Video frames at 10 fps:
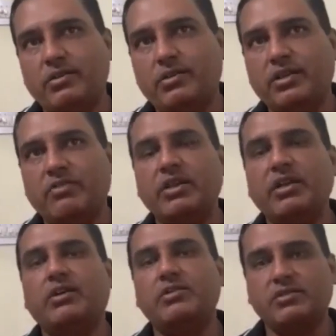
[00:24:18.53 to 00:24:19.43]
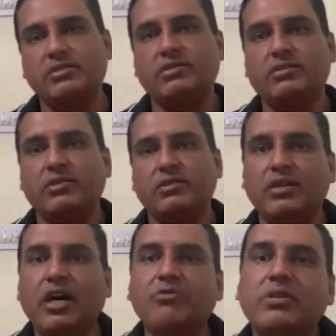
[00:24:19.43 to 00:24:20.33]
giving us the
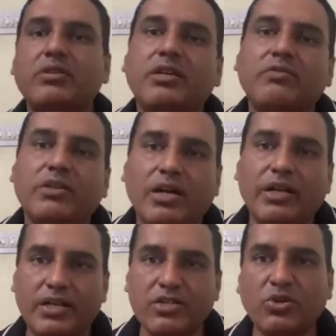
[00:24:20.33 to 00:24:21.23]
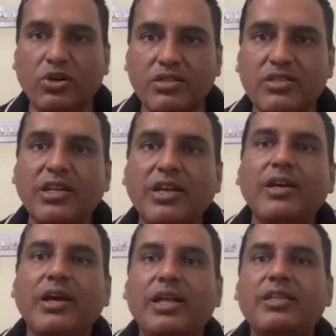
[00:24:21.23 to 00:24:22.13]
cover. They were our escorts,
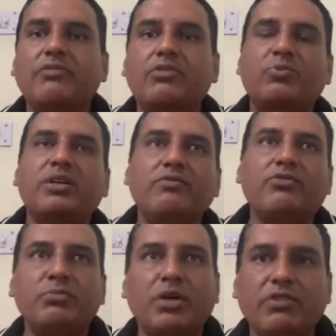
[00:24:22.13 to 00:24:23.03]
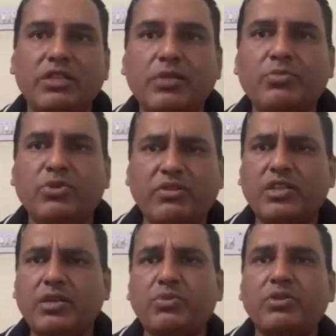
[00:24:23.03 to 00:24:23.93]
and they were operating from Avantipur.
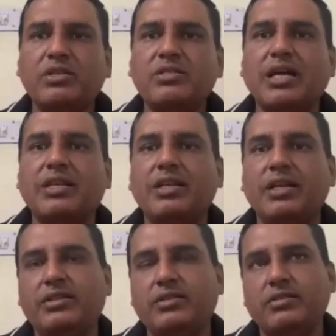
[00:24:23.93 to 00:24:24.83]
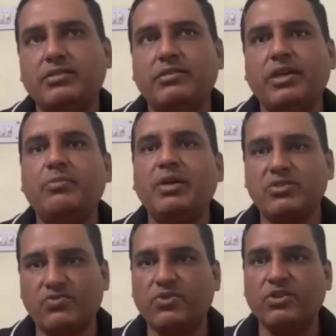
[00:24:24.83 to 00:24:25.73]
Avantipur is a satellite
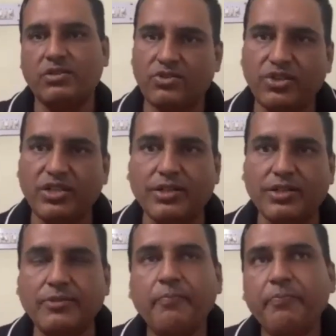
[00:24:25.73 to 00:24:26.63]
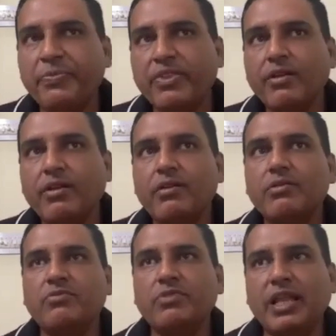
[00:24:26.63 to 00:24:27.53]
airbase for Srinagar.
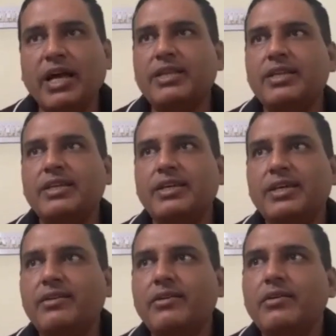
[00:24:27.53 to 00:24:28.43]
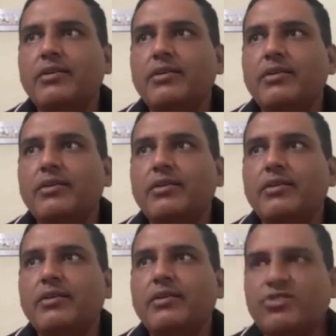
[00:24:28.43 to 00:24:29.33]
So we landed there.
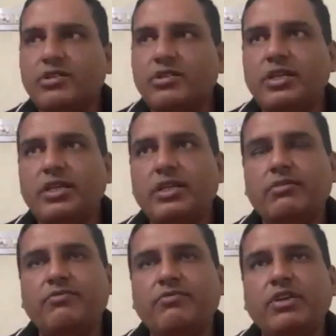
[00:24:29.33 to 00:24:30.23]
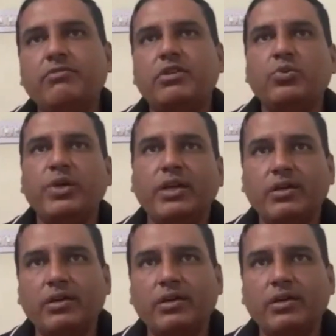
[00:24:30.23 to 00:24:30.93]
Initially, we were doing